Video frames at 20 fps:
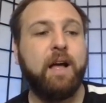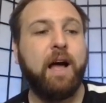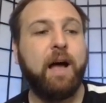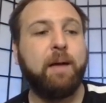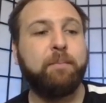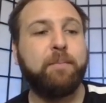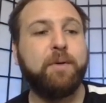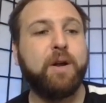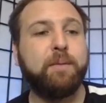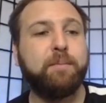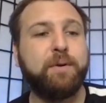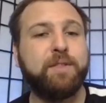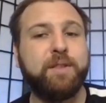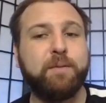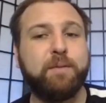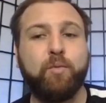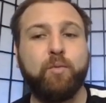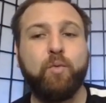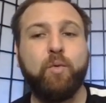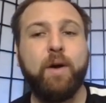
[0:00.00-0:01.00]
I'm going to put
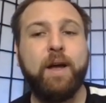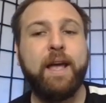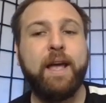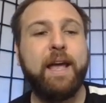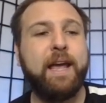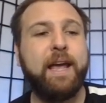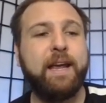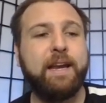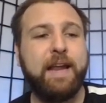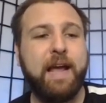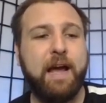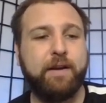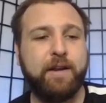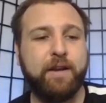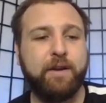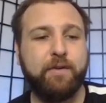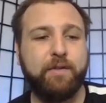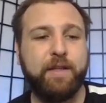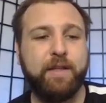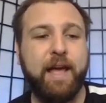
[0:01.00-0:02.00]
them way down
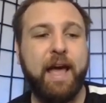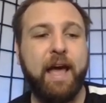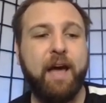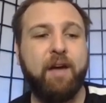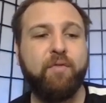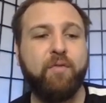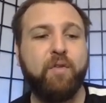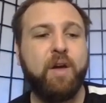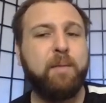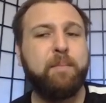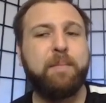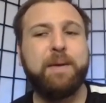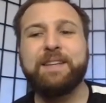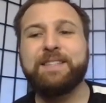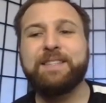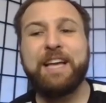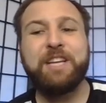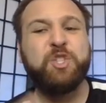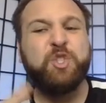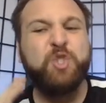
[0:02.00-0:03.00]
here in the F because
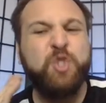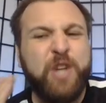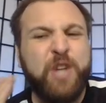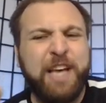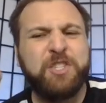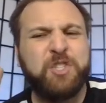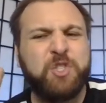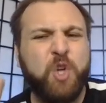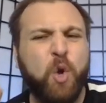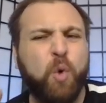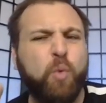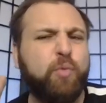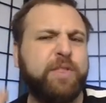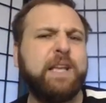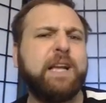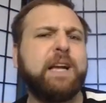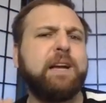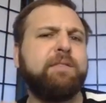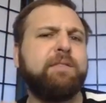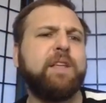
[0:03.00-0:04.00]
I just don't
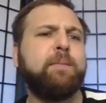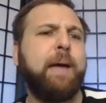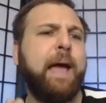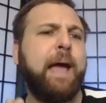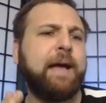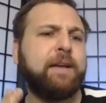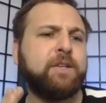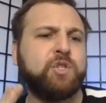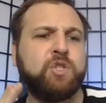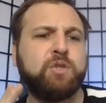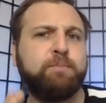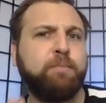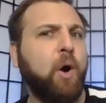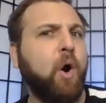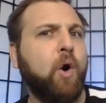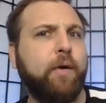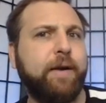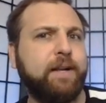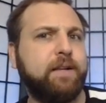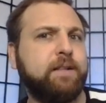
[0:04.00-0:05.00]
think of them as
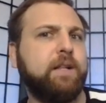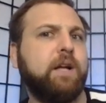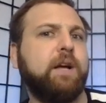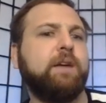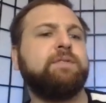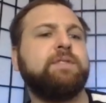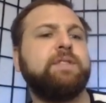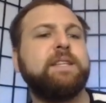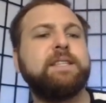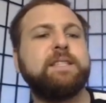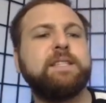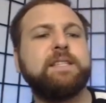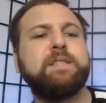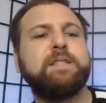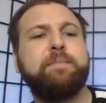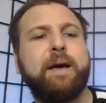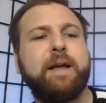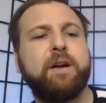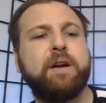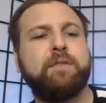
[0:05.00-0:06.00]
sparring gloves. This is
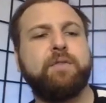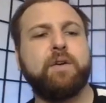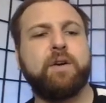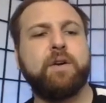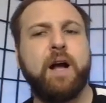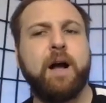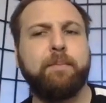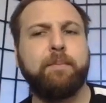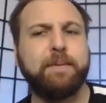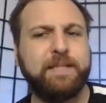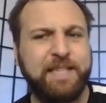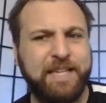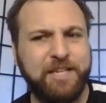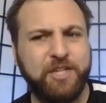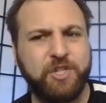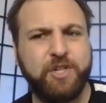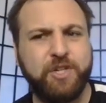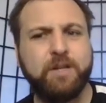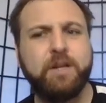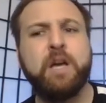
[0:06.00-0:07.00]
better for
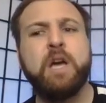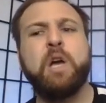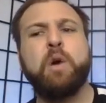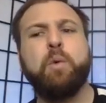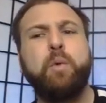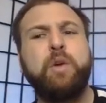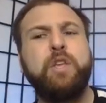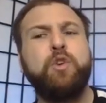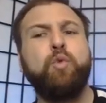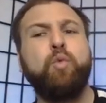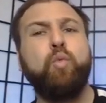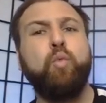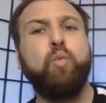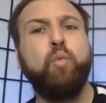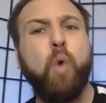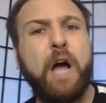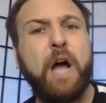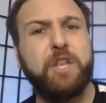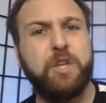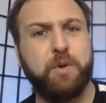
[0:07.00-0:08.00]
competition when you
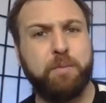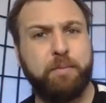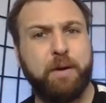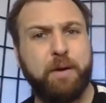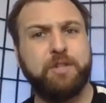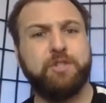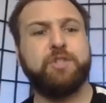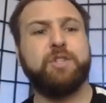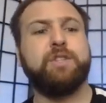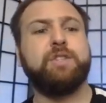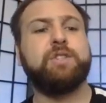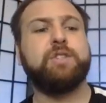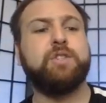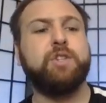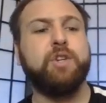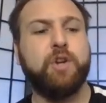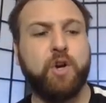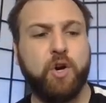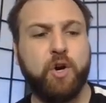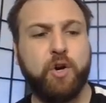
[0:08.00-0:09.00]
want your punches
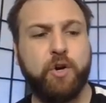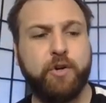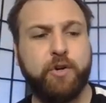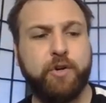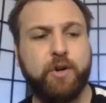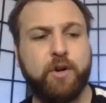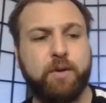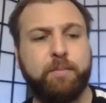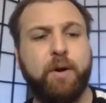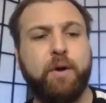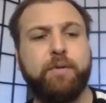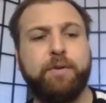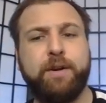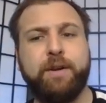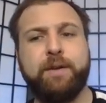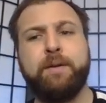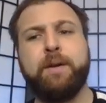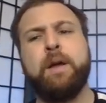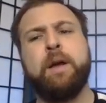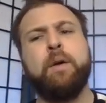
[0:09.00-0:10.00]
to hurt your
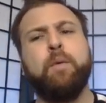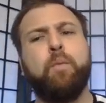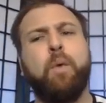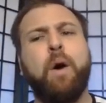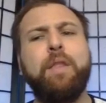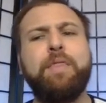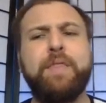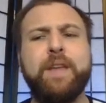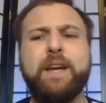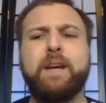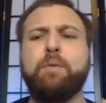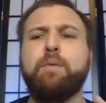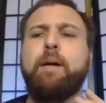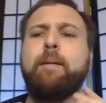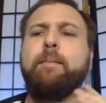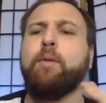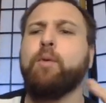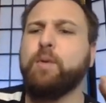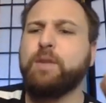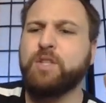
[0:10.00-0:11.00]
opponent. One thing to
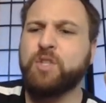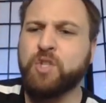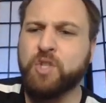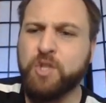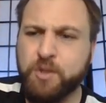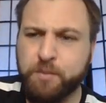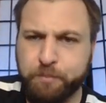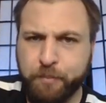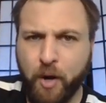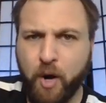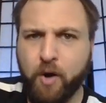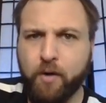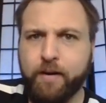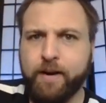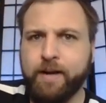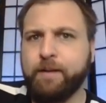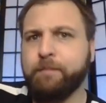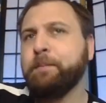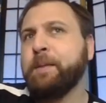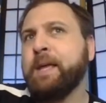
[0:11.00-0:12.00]
remember with
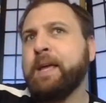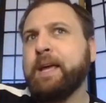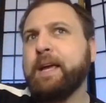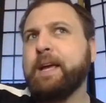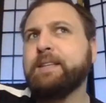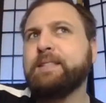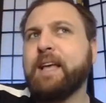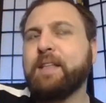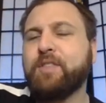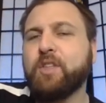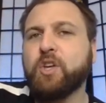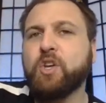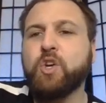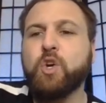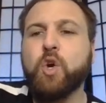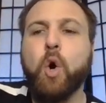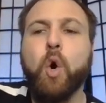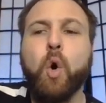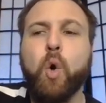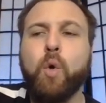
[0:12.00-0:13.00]
sparring is that the
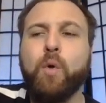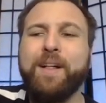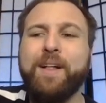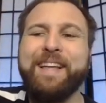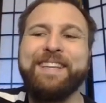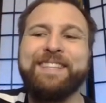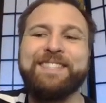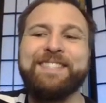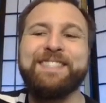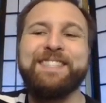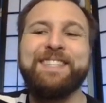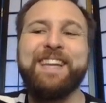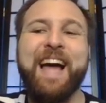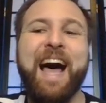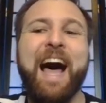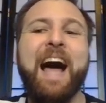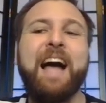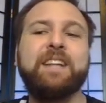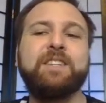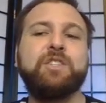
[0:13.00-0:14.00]
goal is
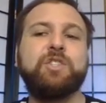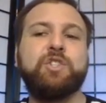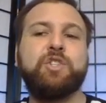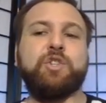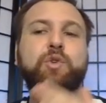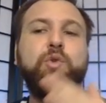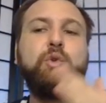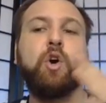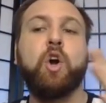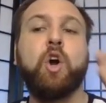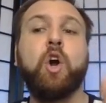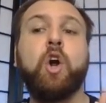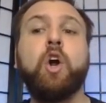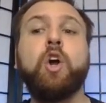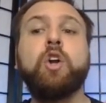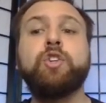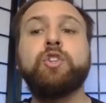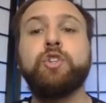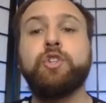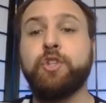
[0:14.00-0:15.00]
not to
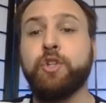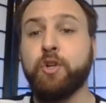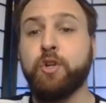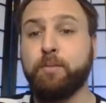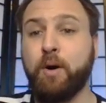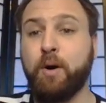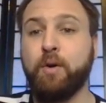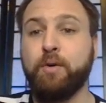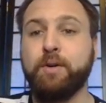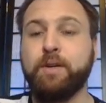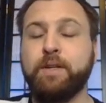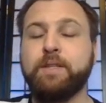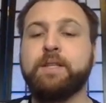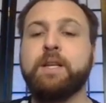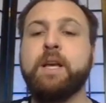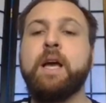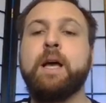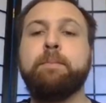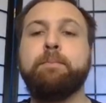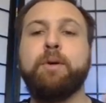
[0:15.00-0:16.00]
hurt your opponent,
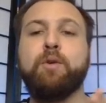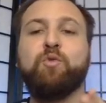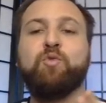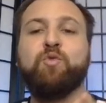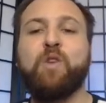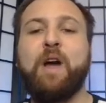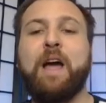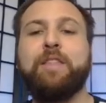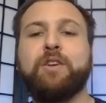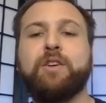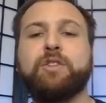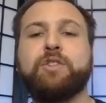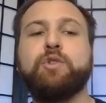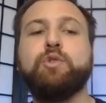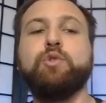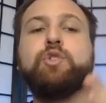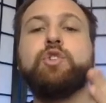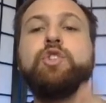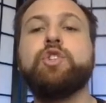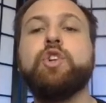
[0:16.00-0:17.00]
but rather to
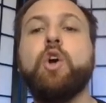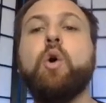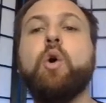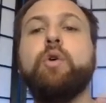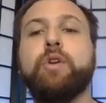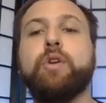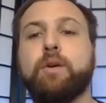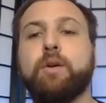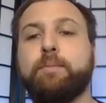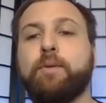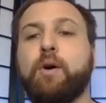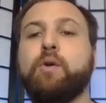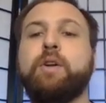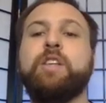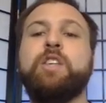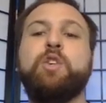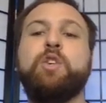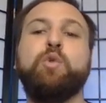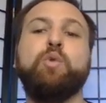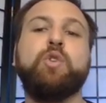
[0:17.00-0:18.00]
show your
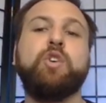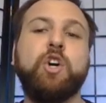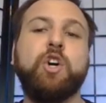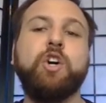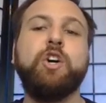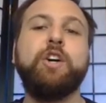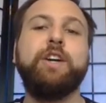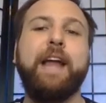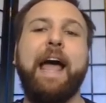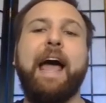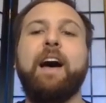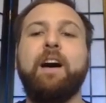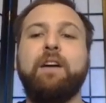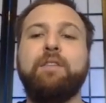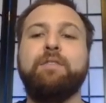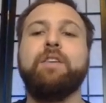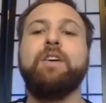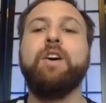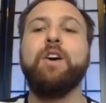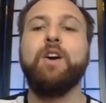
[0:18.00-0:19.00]
opponent you could
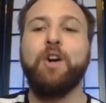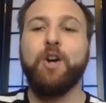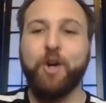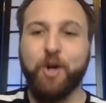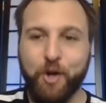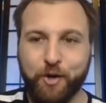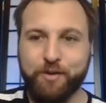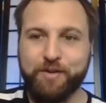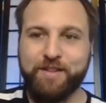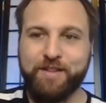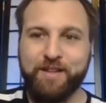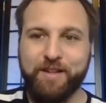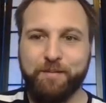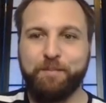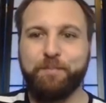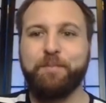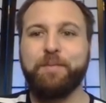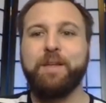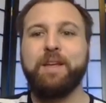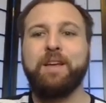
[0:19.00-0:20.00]
have hurt
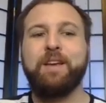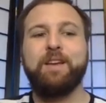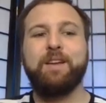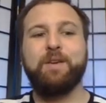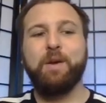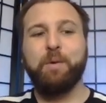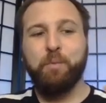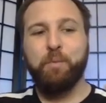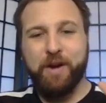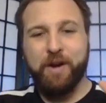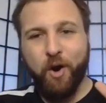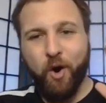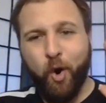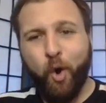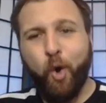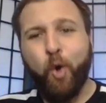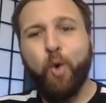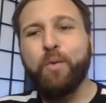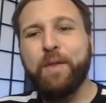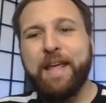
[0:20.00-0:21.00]
them. We are
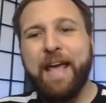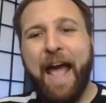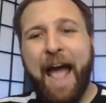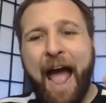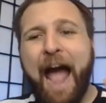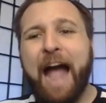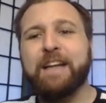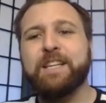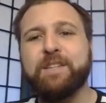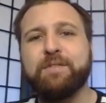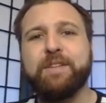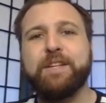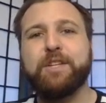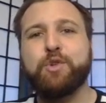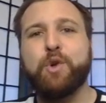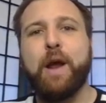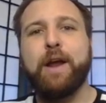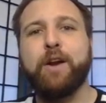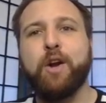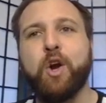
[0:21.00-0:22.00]
only actively
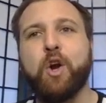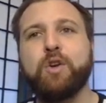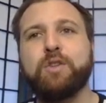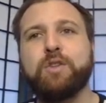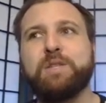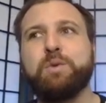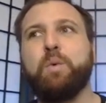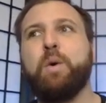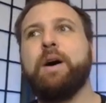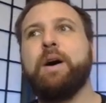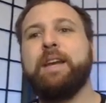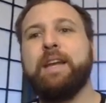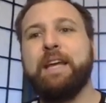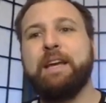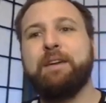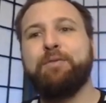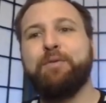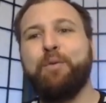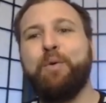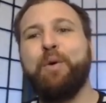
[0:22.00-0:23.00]
trying to hurt someone
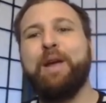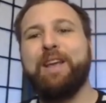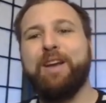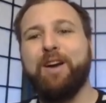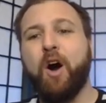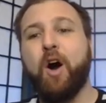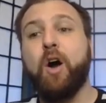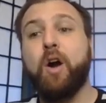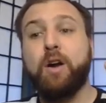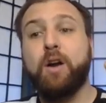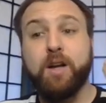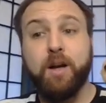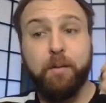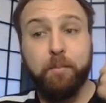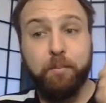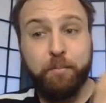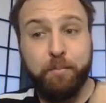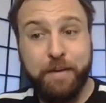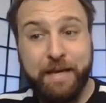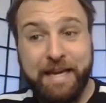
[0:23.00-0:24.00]
if we are
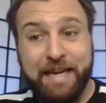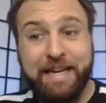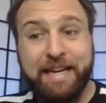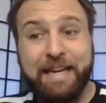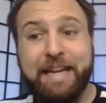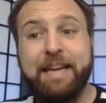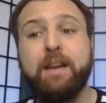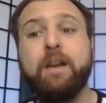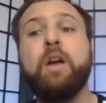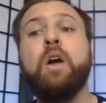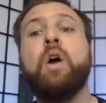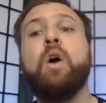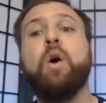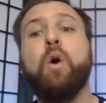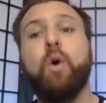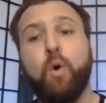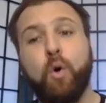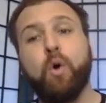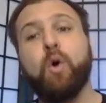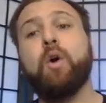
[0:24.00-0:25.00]
competing
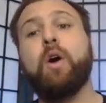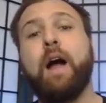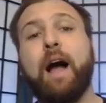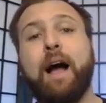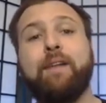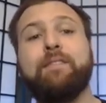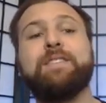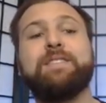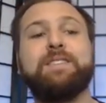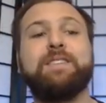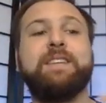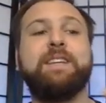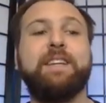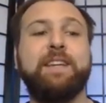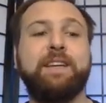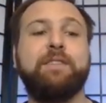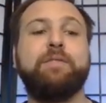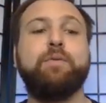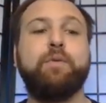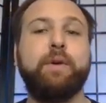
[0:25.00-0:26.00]
or obviously
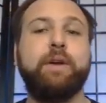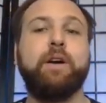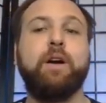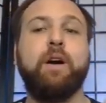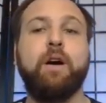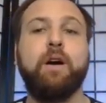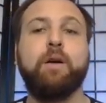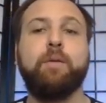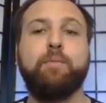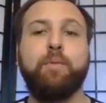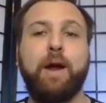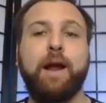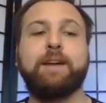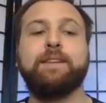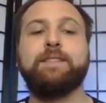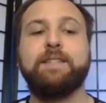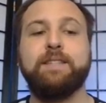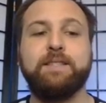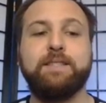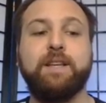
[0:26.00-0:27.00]
if we are
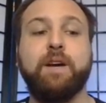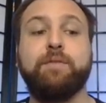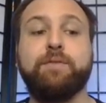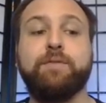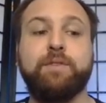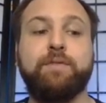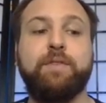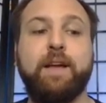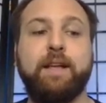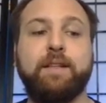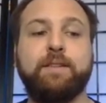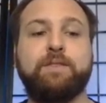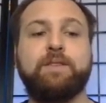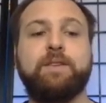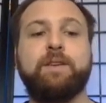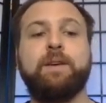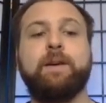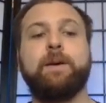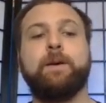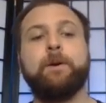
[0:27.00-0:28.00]
practicing self-defense.
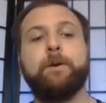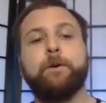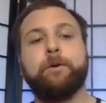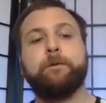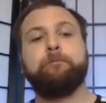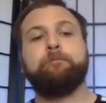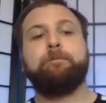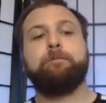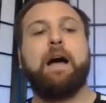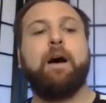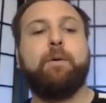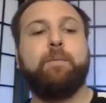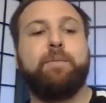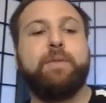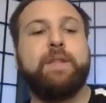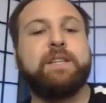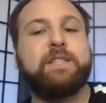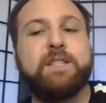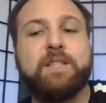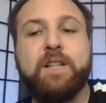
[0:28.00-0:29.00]
Now,
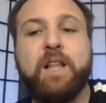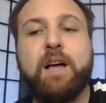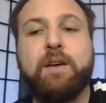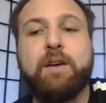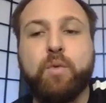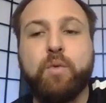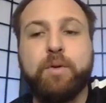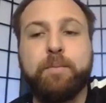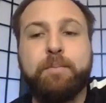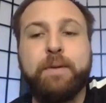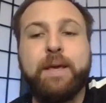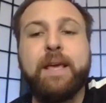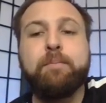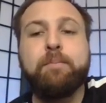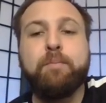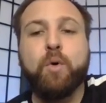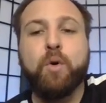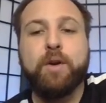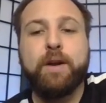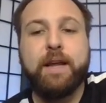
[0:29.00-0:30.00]
this glove would be
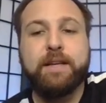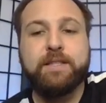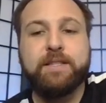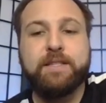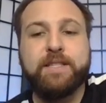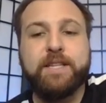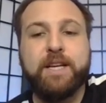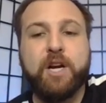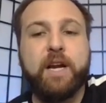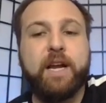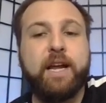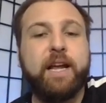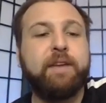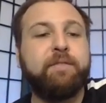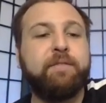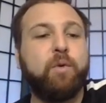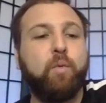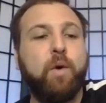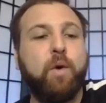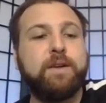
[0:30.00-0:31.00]
more necessary
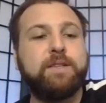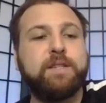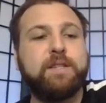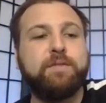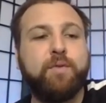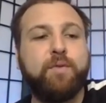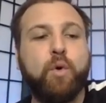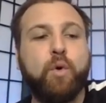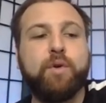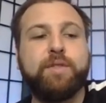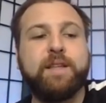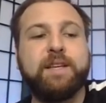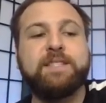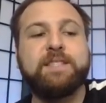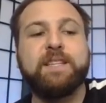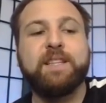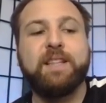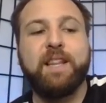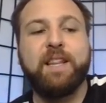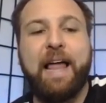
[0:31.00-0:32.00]
if it wasn't for
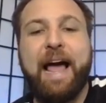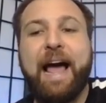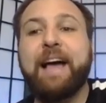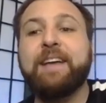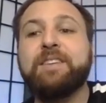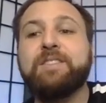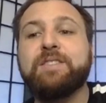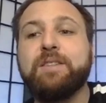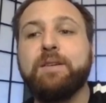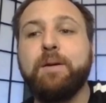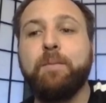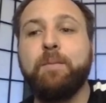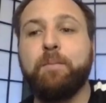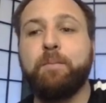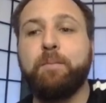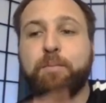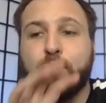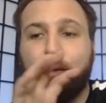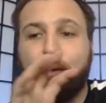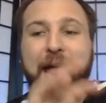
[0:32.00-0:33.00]
this last
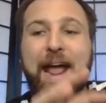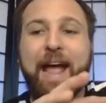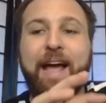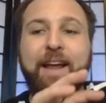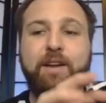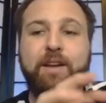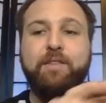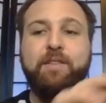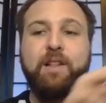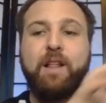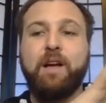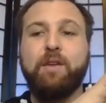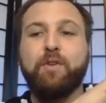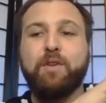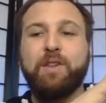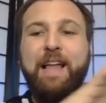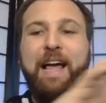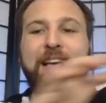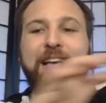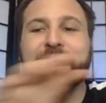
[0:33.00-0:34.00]
brand of glove or
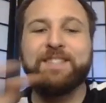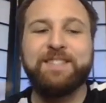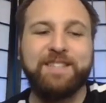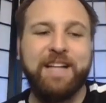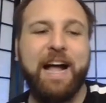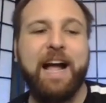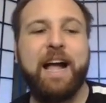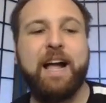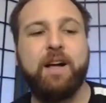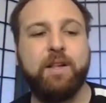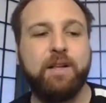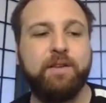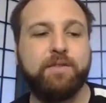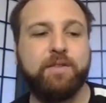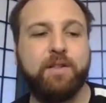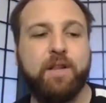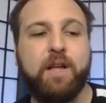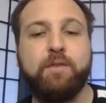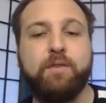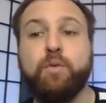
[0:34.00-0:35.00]
last style of
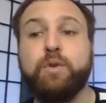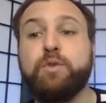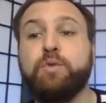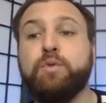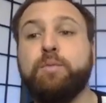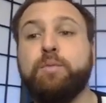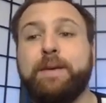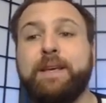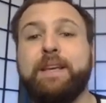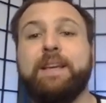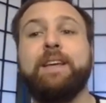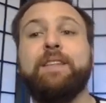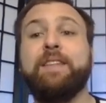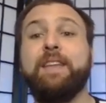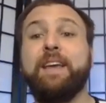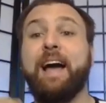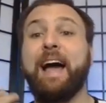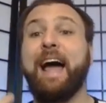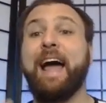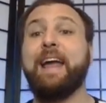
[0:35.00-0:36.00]
glove, which would be the
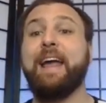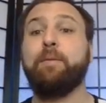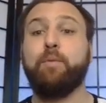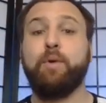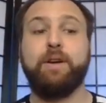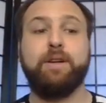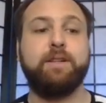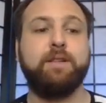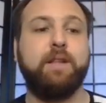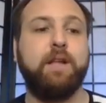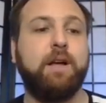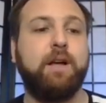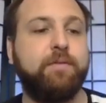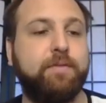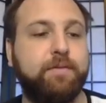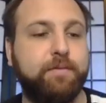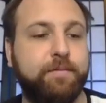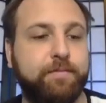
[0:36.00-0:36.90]
hybrid glove.